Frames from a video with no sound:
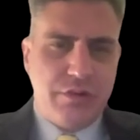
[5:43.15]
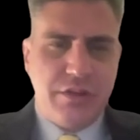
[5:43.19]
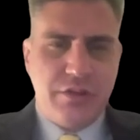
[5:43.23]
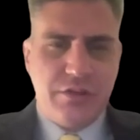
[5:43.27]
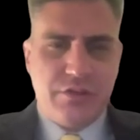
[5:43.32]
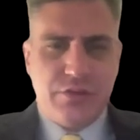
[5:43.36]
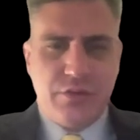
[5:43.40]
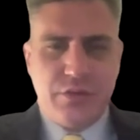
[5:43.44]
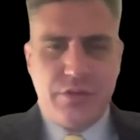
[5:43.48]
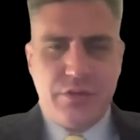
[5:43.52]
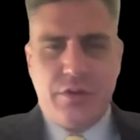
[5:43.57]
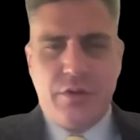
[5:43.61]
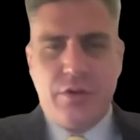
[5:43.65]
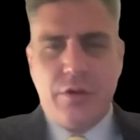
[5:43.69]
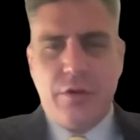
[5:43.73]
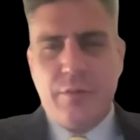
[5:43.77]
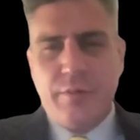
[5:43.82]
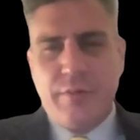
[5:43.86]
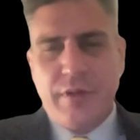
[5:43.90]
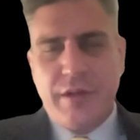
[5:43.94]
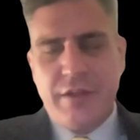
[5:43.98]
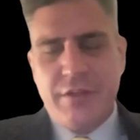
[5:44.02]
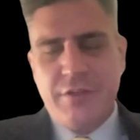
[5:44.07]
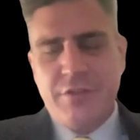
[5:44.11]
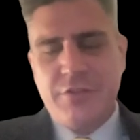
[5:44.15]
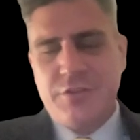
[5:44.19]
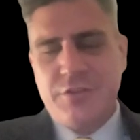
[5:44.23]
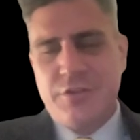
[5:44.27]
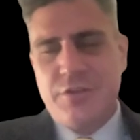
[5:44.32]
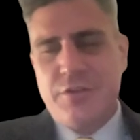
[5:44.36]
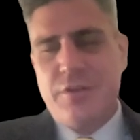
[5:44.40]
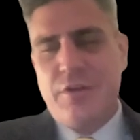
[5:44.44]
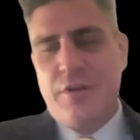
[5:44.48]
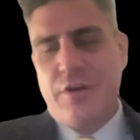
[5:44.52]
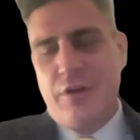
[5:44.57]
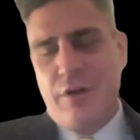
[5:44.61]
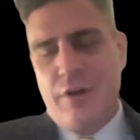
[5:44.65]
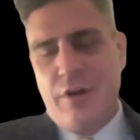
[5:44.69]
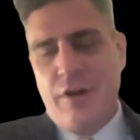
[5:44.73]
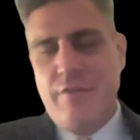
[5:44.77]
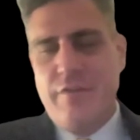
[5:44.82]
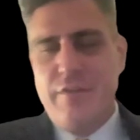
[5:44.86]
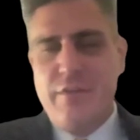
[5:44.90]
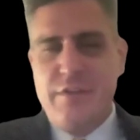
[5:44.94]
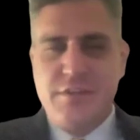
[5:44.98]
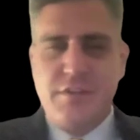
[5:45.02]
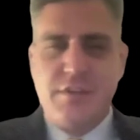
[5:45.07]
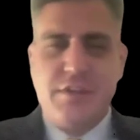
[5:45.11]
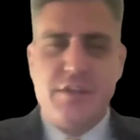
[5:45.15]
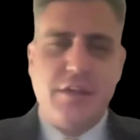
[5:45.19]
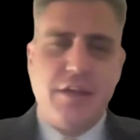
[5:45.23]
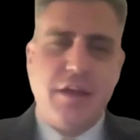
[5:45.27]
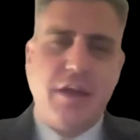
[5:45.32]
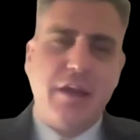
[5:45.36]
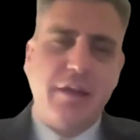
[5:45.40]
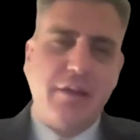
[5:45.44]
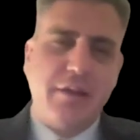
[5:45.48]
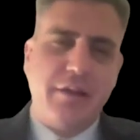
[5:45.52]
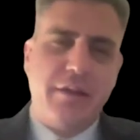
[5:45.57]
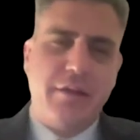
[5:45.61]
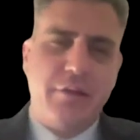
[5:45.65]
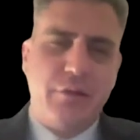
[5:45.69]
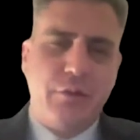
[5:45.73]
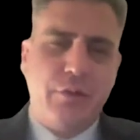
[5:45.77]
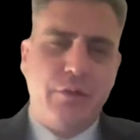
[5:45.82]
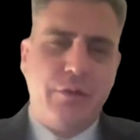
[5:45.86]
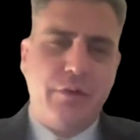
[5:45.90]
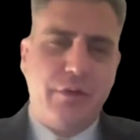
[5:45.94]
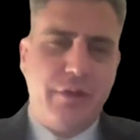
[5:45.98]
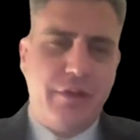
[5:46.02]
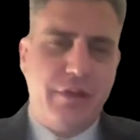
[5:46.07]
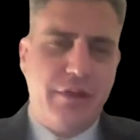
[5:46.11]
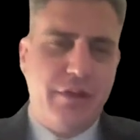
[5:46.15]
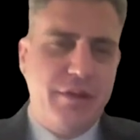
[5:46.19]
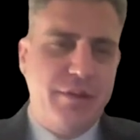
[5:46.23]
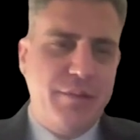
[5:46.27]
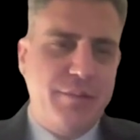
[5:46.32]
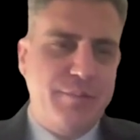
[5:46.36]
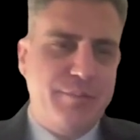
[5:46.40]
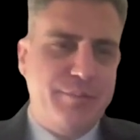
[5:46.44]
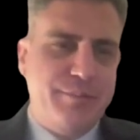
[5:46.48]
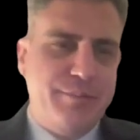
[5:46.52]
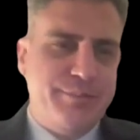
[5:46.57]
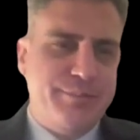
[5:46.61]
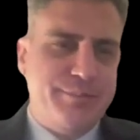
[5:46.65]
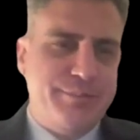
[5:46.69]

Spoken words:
years with current manager are obviously highly correlated.